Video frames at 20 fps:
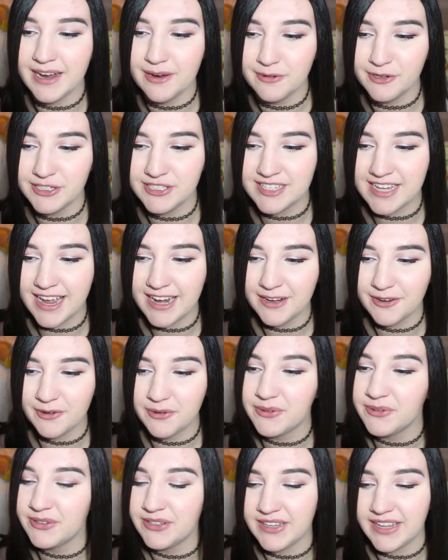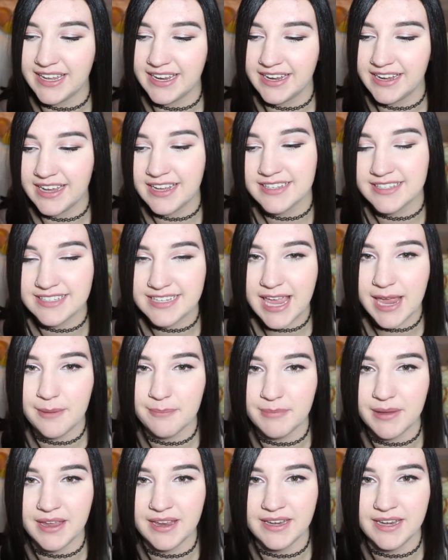It was kind of cool to like
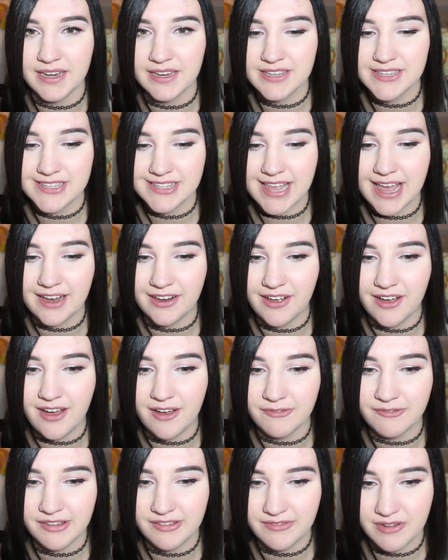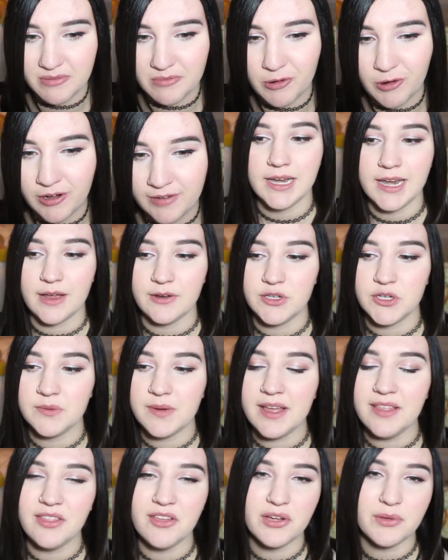escape and slack off even more. Now,
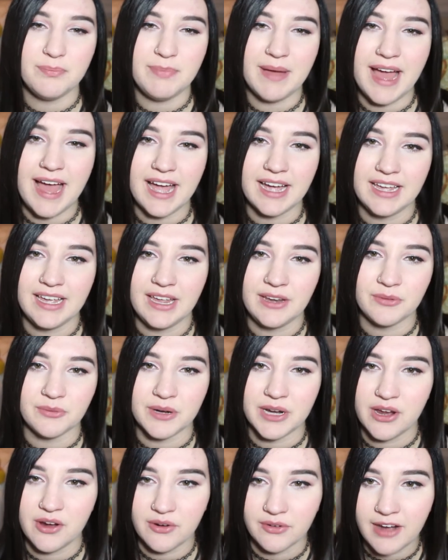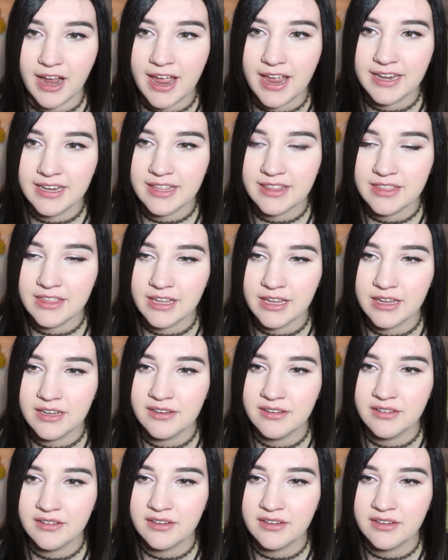do I look back and regret anything?